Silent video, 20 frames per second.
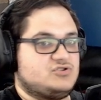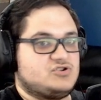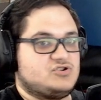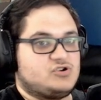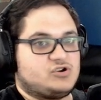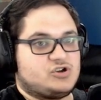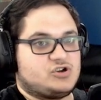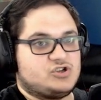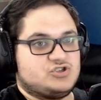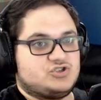
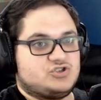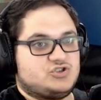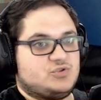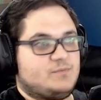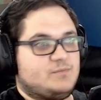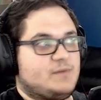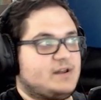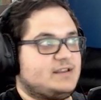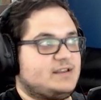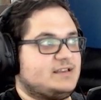
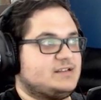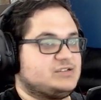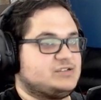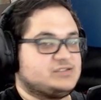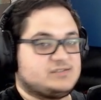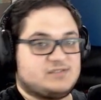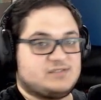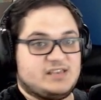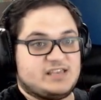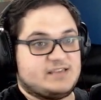consume money and
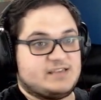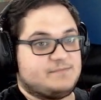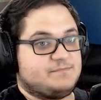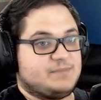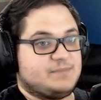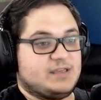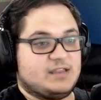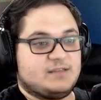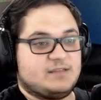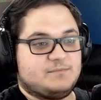just keep
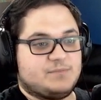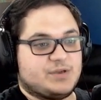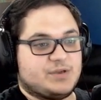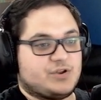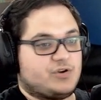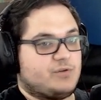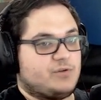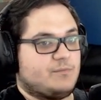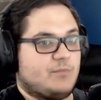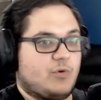getting
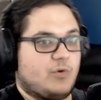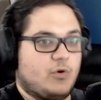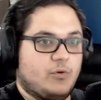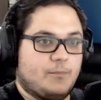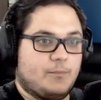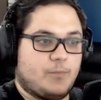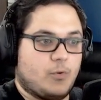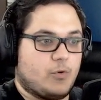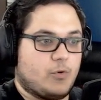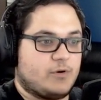bigger and more
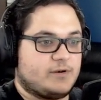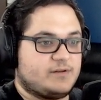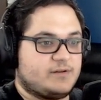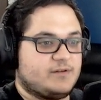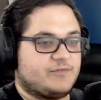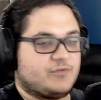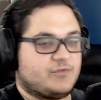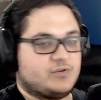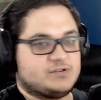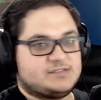important.
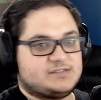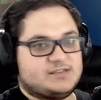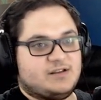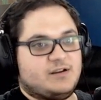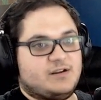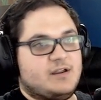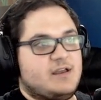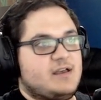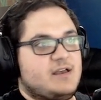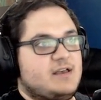Of course,
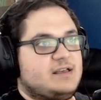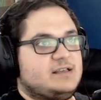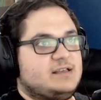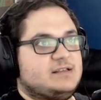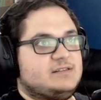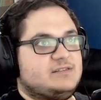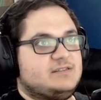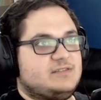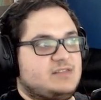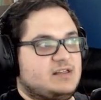they're
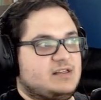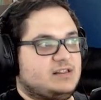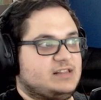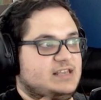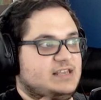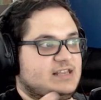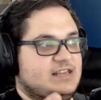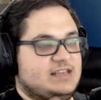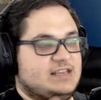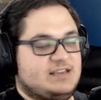the
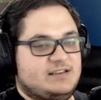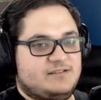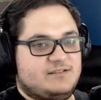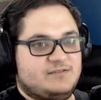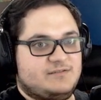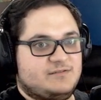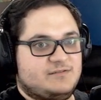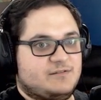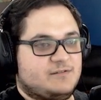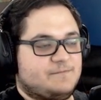
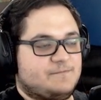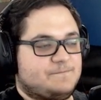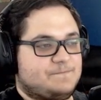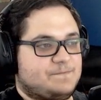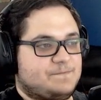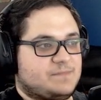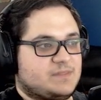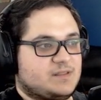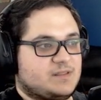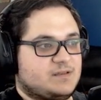leading
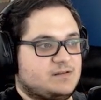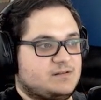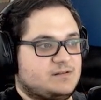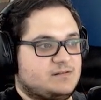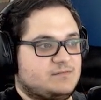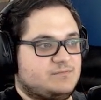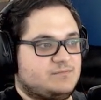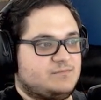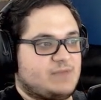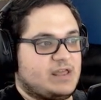
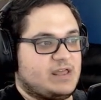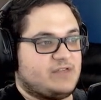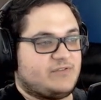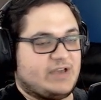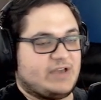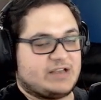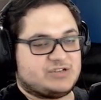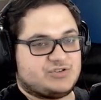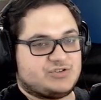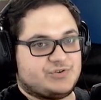
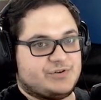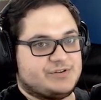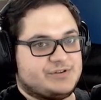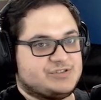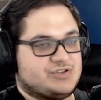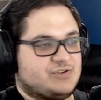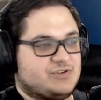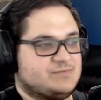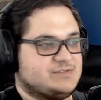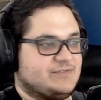manufacturer in
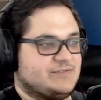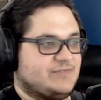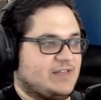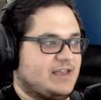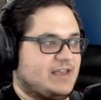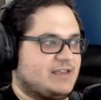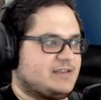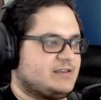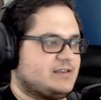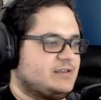terms of
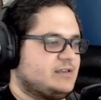like